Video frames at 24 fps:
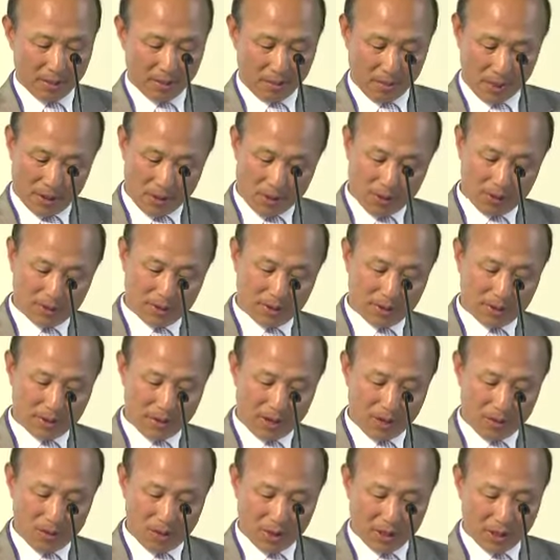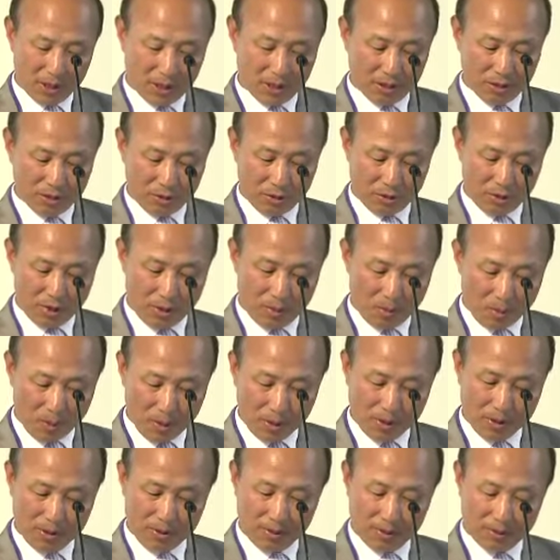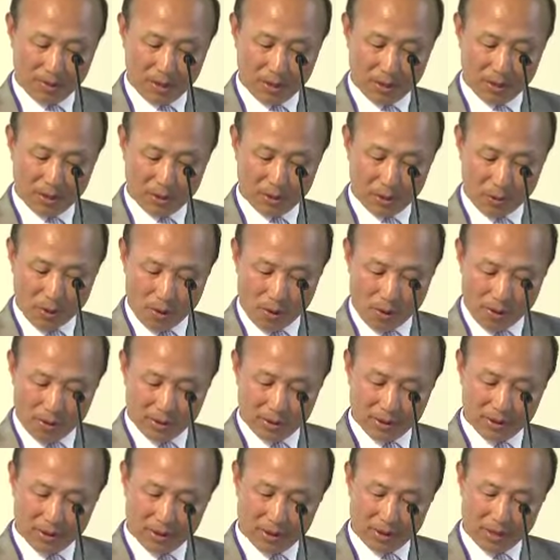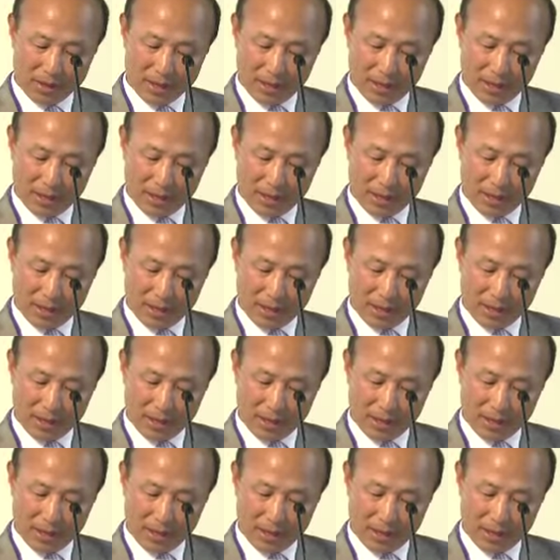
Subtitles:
because they wanted to improve their scores,